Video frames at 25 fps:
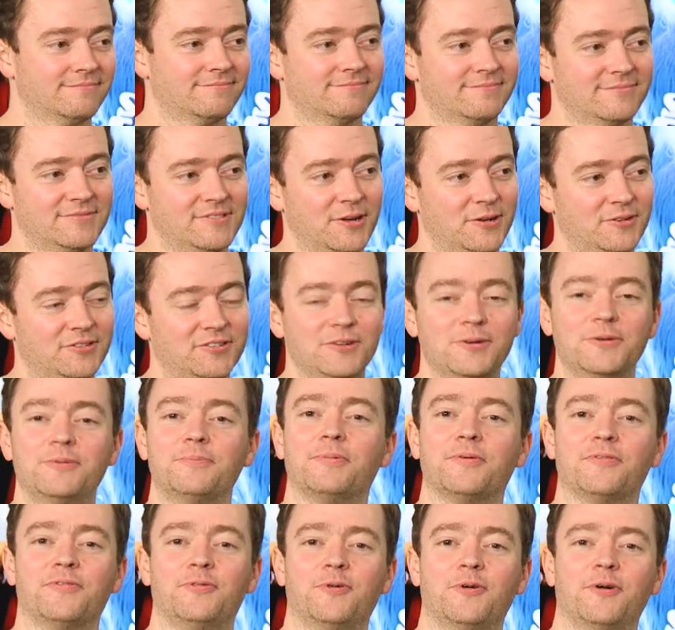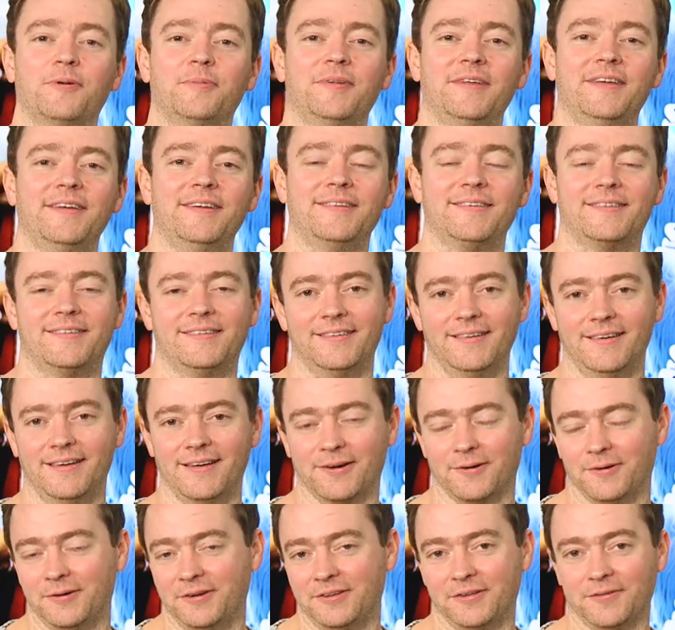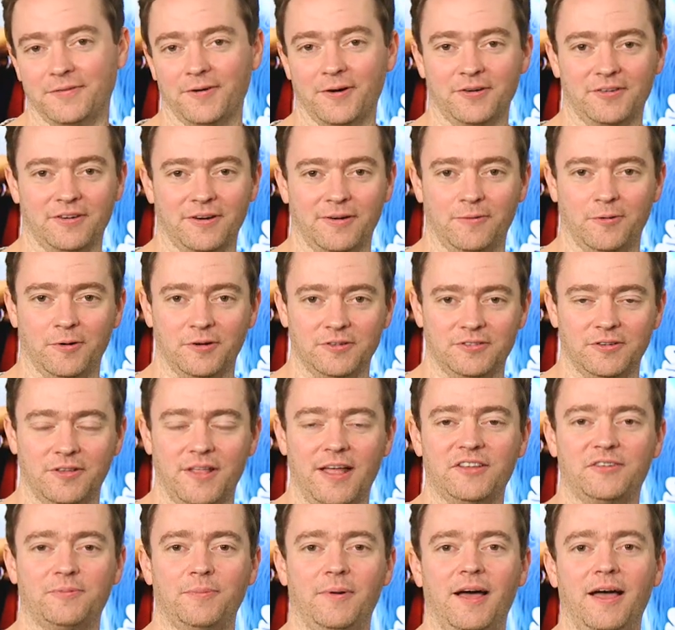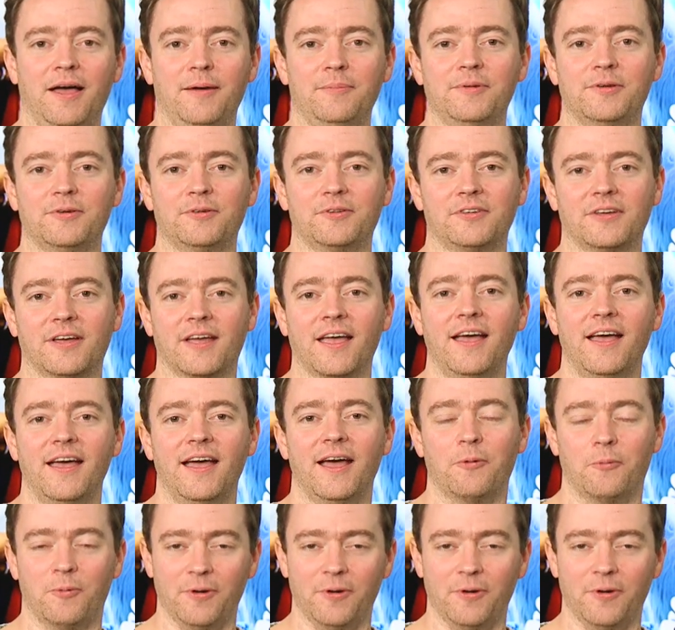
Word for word: It's also performed in Sing, or at least a version of it. So that's my music, and